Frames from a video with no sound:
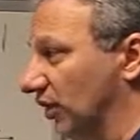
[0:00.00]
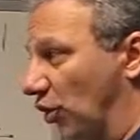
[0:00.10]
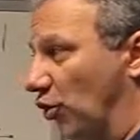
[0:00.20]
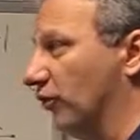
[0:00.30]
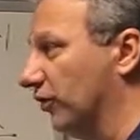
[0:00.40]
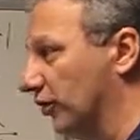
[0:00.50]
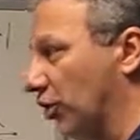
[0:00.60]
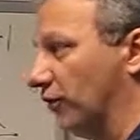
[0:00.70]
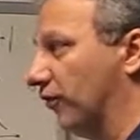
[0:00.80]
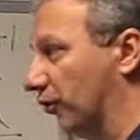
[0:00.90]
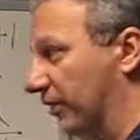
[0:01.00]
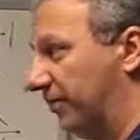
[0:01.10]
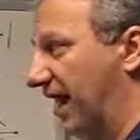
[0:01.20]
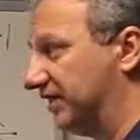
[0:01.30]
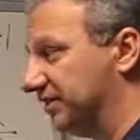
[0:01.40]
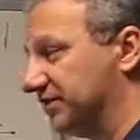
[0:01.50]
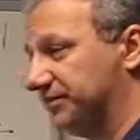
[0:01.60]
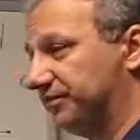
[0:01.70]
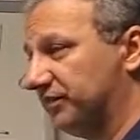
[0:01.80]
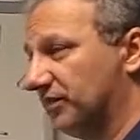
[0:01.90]
Over and over we practice.
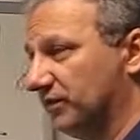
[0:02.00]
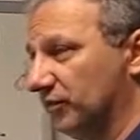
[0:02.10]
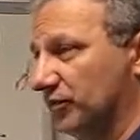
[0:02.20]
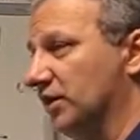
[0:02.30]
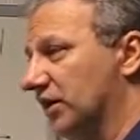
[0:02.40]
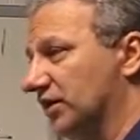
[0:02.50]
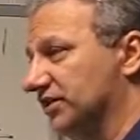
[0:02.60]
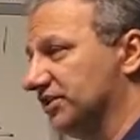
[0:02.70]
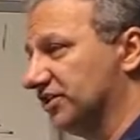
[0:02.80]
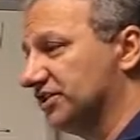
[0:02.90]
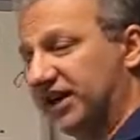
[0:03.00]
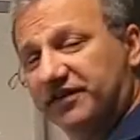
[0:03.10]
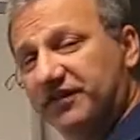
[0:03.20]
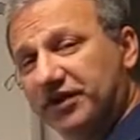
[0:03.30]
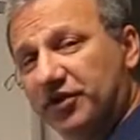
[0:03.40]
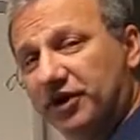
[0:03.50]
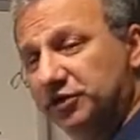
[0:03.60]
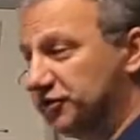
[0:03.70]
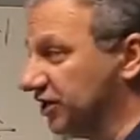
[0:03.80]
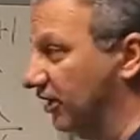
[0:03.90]
This is our second video on
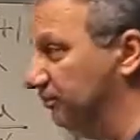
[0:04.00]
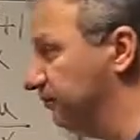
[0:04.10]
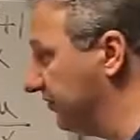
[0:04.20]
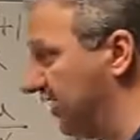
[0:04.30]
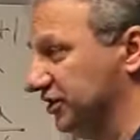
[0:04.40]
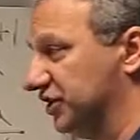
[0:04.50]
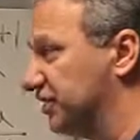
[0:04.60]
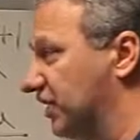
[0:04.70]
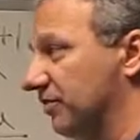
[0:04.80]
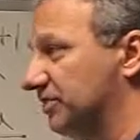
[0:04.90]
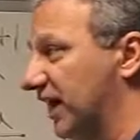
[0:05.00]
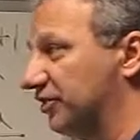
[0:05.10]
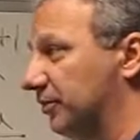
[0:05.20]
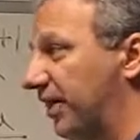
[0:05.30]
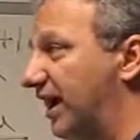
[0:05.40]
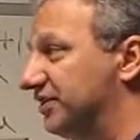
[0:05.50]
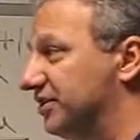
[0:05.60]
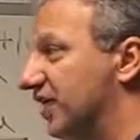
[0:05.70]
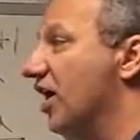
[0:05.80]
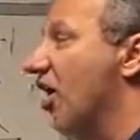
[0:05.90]
U-Sub, and it just comes down to
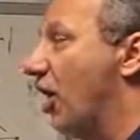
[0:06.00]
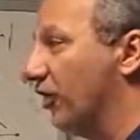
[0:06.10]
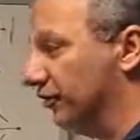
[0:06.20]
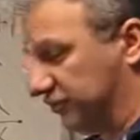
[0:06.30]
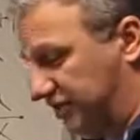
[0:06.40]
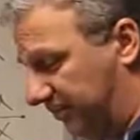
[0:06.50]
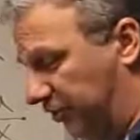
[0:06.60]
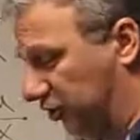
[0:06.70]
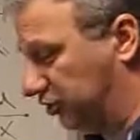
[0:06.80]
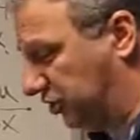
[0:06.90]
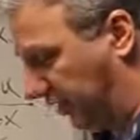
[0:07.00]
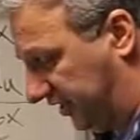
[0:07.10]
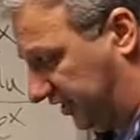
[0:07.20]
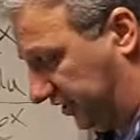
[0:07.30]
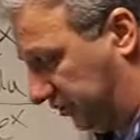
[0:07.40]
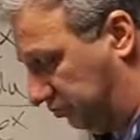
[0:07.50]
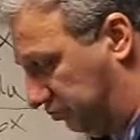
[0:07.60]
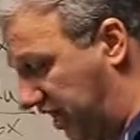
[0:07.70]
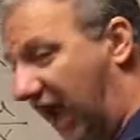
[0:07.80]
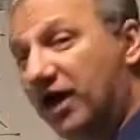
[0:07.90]
practice. Are there typical choices?
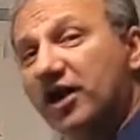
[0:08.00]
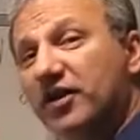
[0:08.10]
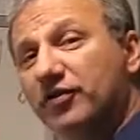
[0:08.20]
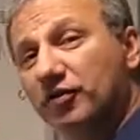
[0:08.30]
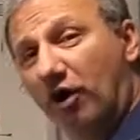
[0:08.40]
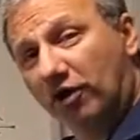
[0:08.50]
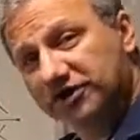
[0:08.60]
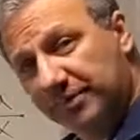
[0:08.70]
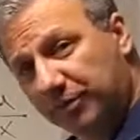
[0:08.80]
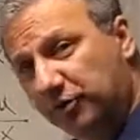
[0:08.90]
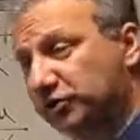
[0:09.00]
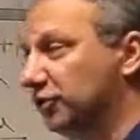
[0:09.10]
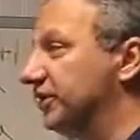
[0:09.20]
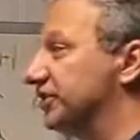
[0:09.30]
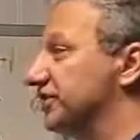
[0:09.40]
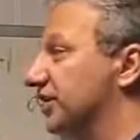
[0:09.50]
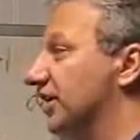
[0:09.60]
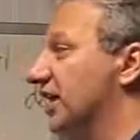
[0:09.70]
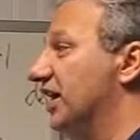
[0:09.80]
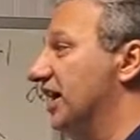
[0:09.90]
Yeah, there are typical choices.
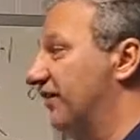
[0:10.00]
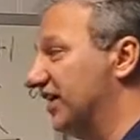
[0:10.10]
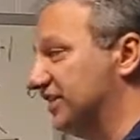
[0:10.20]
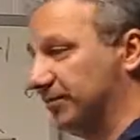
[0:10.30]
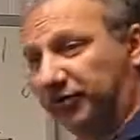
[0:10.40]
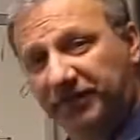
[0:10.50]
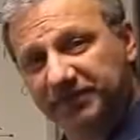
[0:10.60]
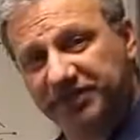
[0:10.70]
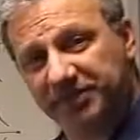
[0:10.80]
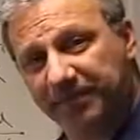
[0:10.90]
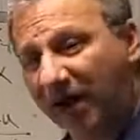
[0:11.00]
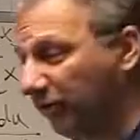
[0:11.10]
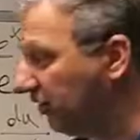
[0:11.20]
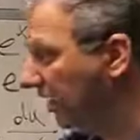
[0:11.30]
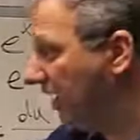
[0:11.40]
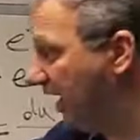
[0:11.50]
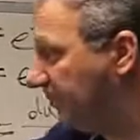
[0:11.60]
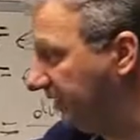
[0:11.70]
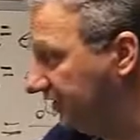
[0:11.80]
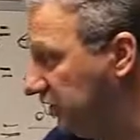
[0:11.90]
If I see a parentheses power, I
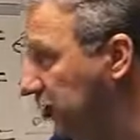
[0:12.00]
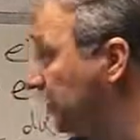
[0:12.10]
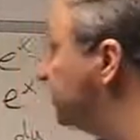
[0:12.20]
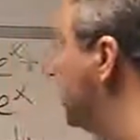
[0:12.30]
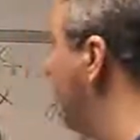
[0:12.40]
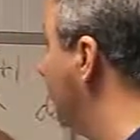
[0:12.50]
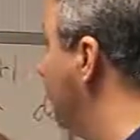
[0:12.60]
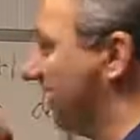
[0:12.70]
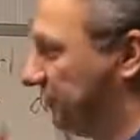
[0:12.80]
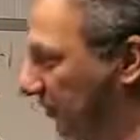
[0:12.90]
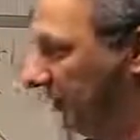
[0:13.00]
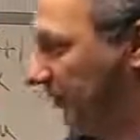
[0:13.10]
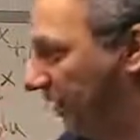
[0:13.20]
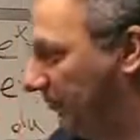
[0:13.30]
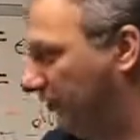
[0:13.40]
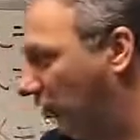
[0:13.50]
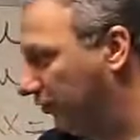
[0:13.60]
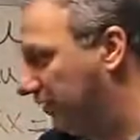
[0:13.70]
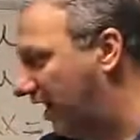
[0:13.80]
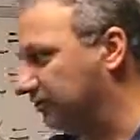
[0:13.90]
pick the u inside. And that's really what I'm
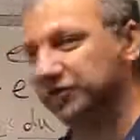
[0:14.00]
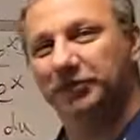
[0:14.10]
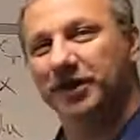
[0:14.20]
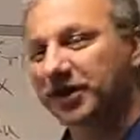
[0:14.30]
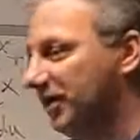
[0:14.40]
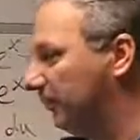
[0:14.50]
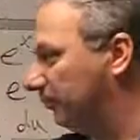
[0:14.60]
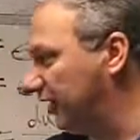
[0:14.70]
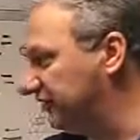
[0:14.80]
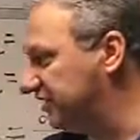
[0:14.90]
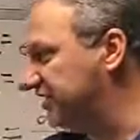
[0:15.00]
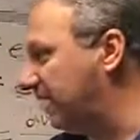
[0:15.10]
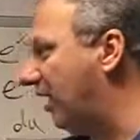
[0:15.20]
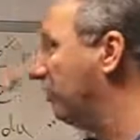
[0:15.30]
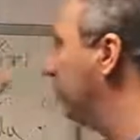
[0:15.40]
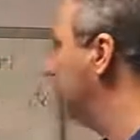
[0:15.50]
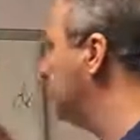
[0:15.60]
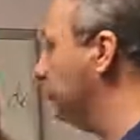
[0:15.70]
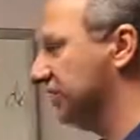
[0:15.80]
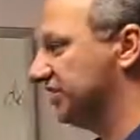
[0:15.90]
holding out to. Parentheses power,
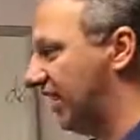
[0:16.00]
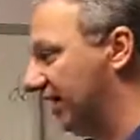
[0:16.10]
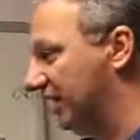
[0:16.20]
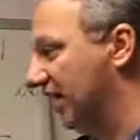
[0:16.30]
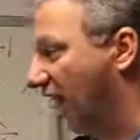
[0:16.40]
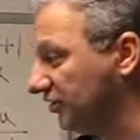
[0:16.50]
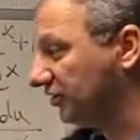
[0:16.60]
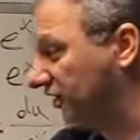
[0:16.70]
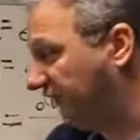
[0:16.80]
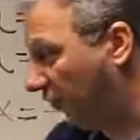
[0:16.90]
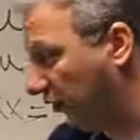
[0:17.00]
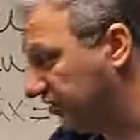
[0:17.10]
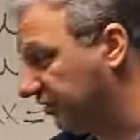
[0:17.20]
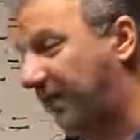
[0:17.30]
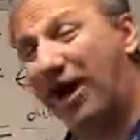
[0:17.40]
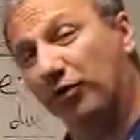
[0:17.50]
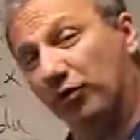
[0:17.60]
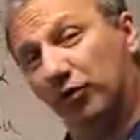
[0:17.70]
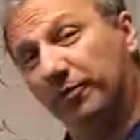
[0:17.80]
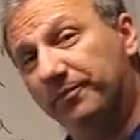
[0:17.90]
u inside. I was looking forward to the power
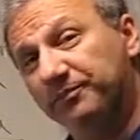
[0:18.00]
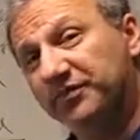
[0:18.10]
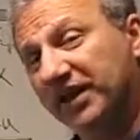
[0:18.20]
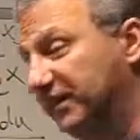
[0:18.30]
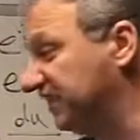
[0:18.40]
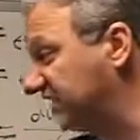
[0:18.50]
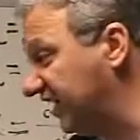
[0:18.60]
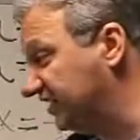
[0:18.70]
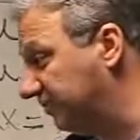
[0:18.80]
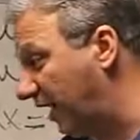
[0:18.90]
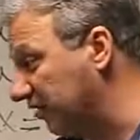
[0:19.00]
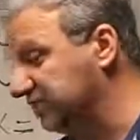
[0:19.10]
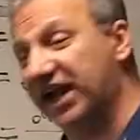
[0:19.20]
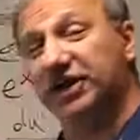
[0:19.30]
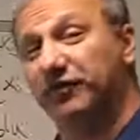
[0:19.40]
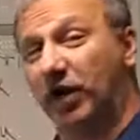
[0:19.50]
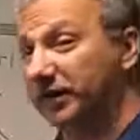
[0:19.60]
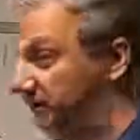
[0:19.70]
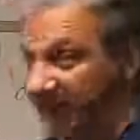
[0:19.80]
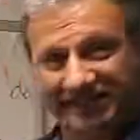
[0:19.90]
rule. In this case, the power is
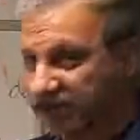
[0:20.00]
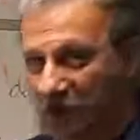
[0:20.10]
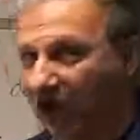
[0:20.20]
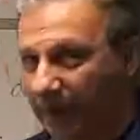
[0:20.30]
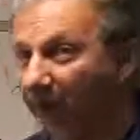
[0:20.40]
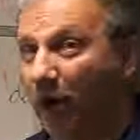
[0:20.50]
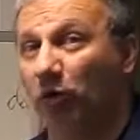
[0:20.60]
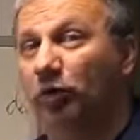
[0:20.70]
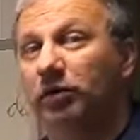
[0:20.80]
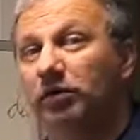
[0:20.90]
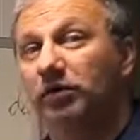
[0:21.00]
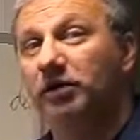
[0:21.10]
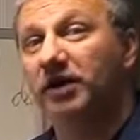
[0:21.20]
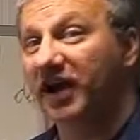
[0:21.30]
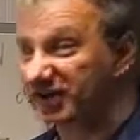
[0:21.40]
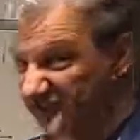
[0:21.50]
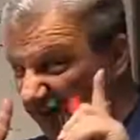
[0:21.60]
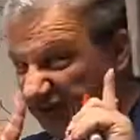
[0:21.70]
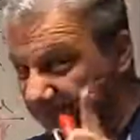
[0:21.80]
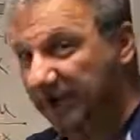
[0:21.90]
-1. That's not a power rule. That's a
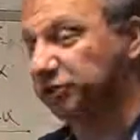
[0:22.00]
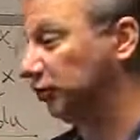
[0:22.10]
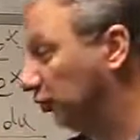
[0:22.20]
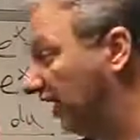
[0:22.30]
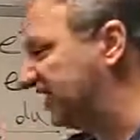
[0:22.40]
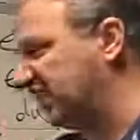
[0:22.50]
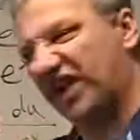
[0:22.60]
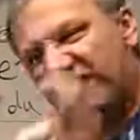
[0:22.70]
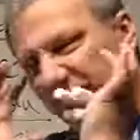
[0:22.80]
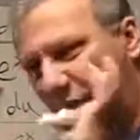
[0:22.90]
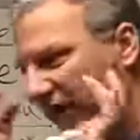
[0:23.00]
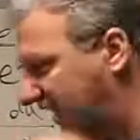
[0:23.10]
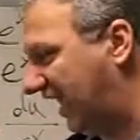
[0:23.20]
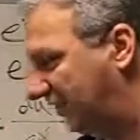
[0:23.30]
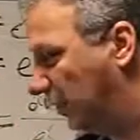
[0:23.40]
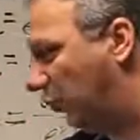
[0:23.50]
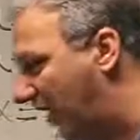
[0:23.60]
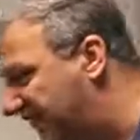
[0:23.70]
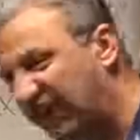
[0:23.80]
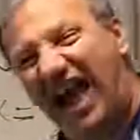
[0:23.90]
very special rule. That's like the, right, again, the
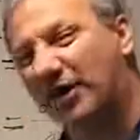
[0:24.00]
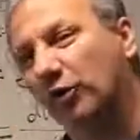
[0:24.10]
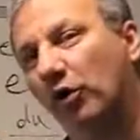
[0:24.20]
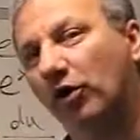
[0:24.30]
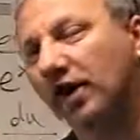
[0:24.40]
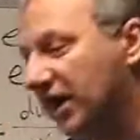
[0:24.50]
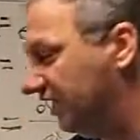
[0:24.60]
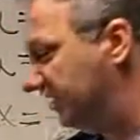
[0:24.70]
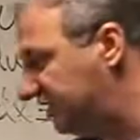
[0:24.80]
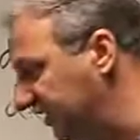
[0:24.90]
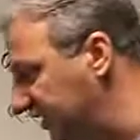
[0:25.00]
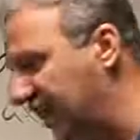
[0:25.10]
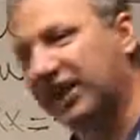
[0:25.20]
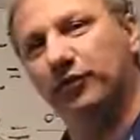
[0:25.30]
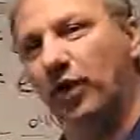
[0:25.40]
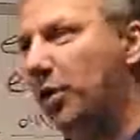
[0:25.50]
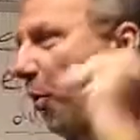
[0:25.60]
red flag rule. You see the -1?